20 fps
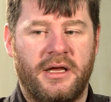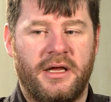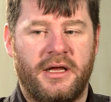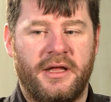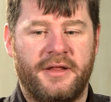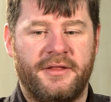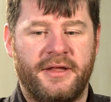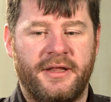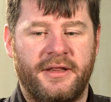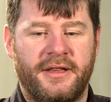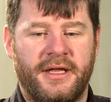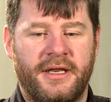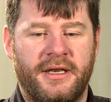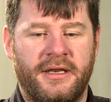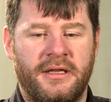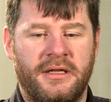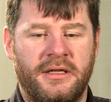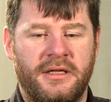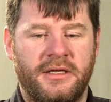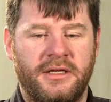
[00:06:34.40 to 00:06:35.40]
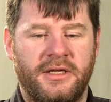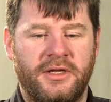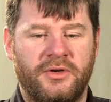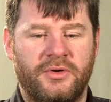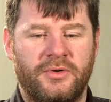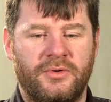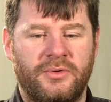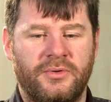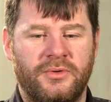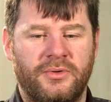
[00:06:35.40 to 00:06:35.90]
I think then you
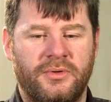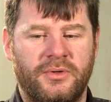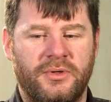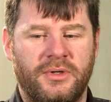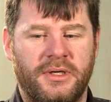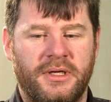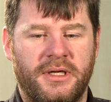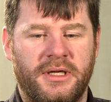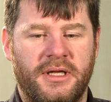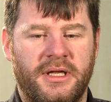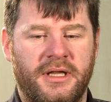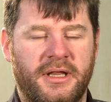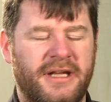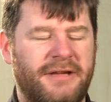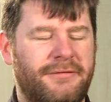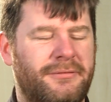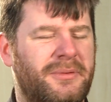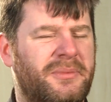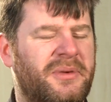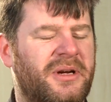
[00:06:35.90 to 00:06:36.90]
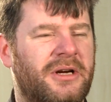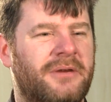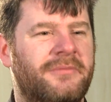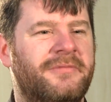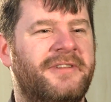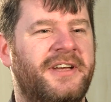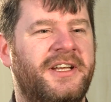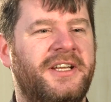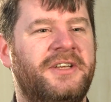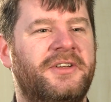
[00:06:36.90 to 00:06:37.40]
know life would
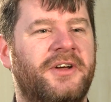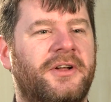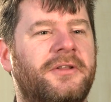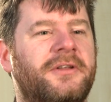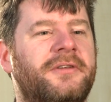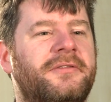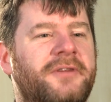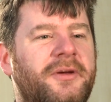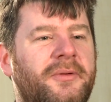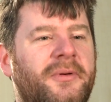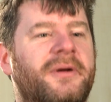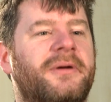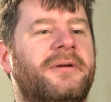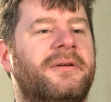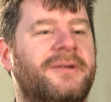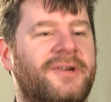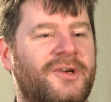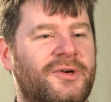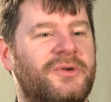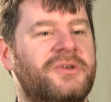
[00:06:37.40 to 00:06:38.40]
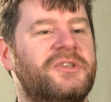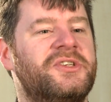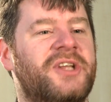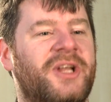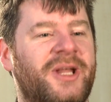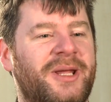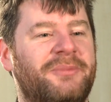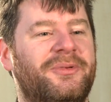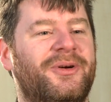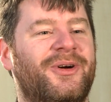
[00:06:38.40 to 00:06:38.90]
become very dull if you weren't
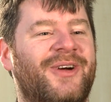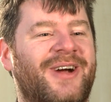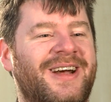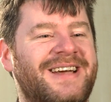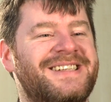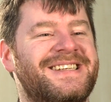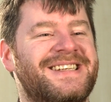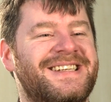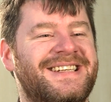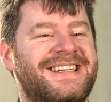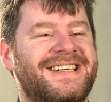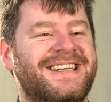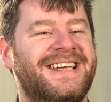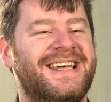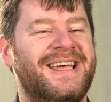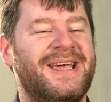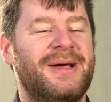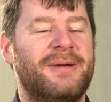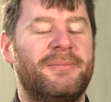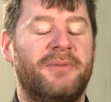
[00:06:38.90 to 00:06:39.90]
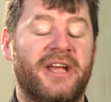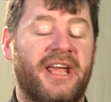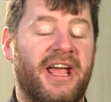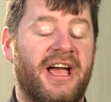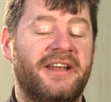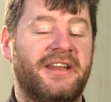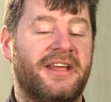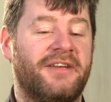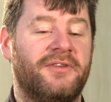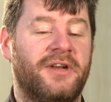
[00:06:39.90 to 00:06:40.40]
constantly progressing. But
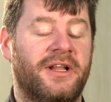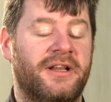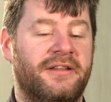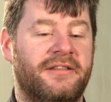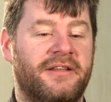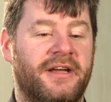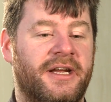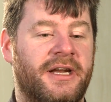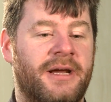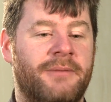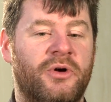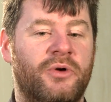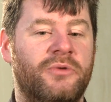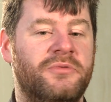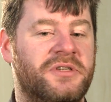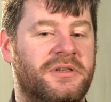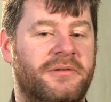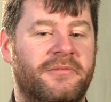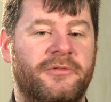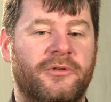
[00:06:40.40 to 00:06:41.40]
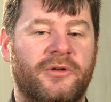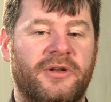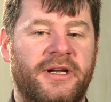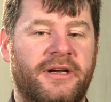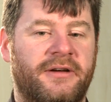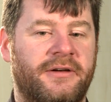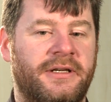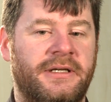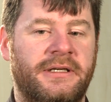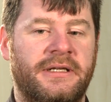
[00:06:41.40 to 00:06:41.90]
yeah, I definitely think, and I'm always up for
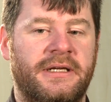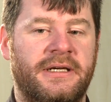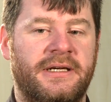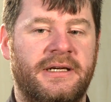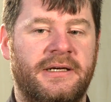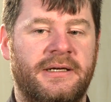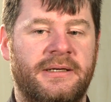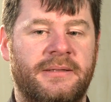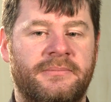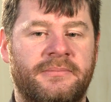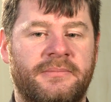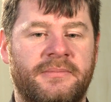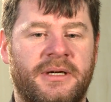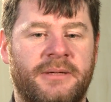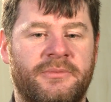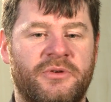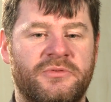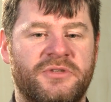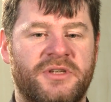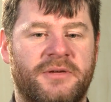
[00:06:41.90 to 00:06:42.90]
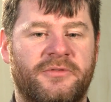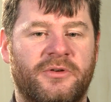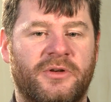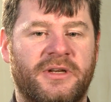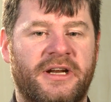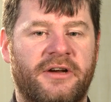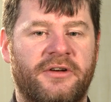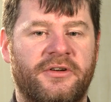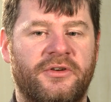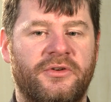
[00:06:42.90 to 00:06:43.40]
learning. Um, I'm always up for
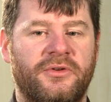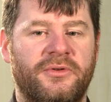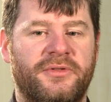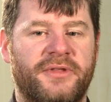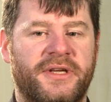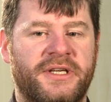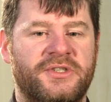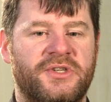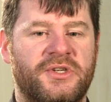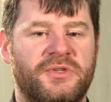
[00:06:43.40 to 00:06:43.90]
learning new things